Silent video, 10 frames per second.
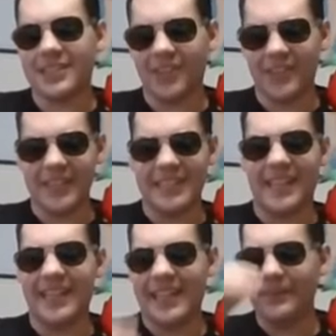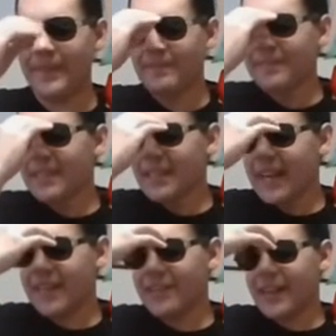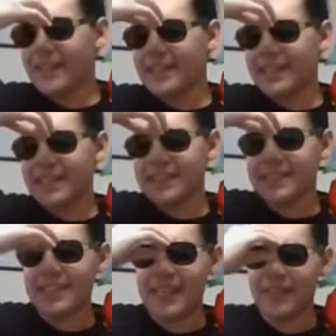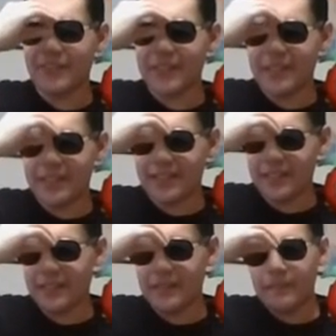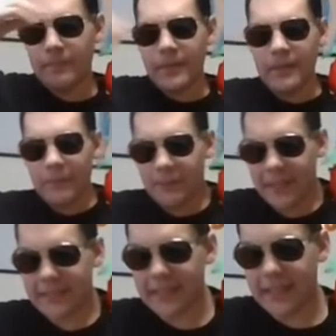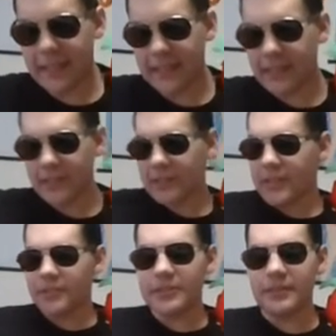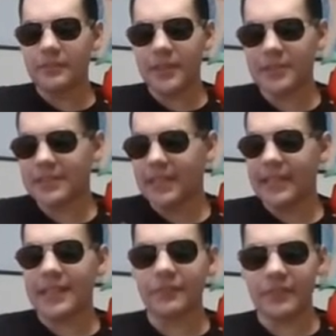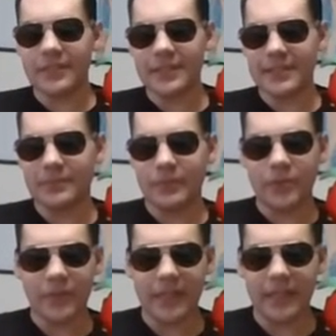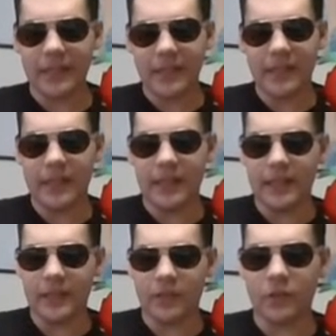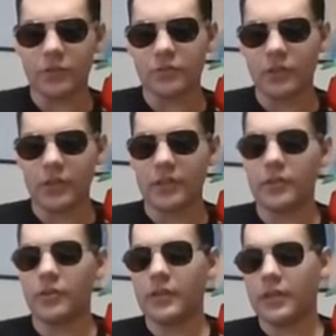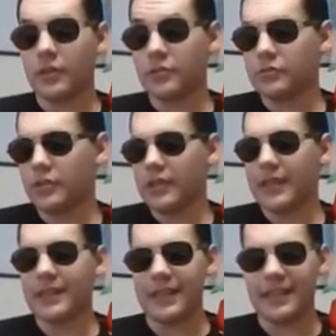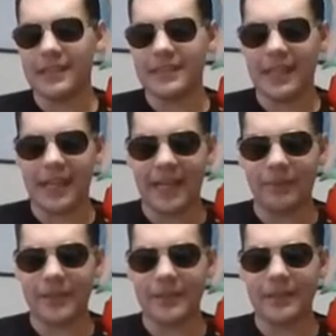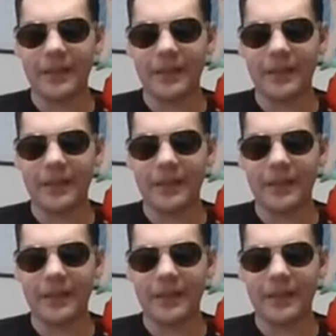all the time i don't i think that's just an everything thing but basically like there are there are some there are slight differences between the like the cultural code the cultural like things that happen